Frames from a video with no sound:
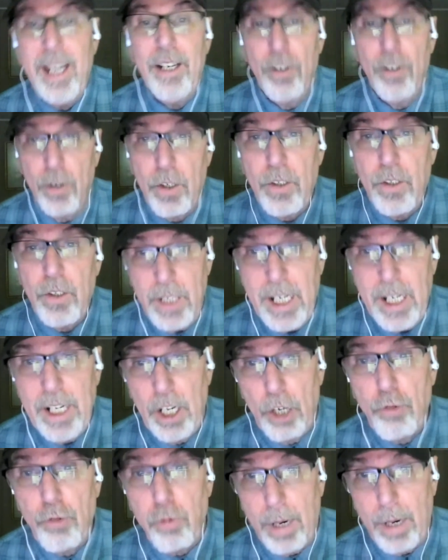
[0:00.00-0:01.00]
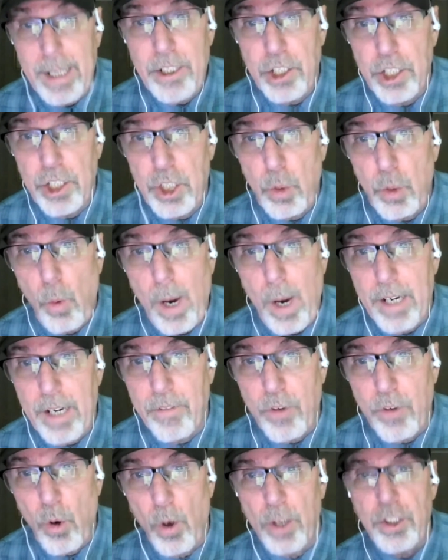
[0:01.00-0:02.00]
in a, in a gracious way,
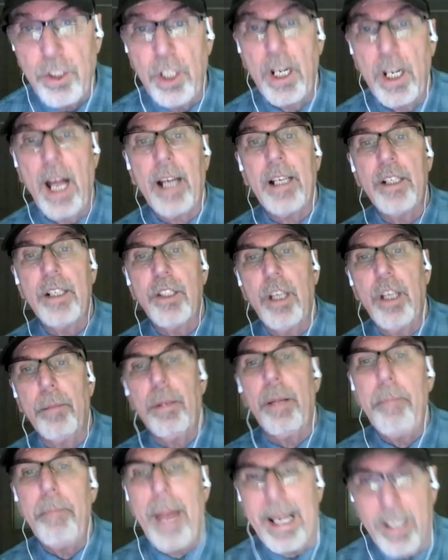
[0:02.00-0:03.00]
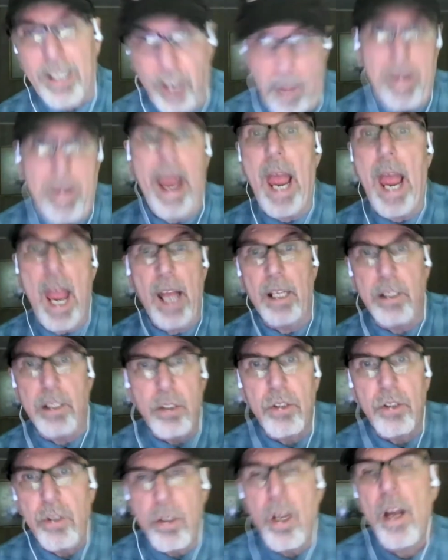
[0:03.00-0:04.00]
of course. You're not going to simply make
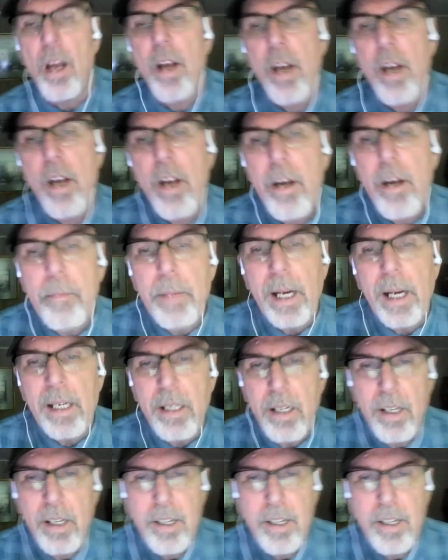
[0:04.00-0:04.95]
demands, yeah.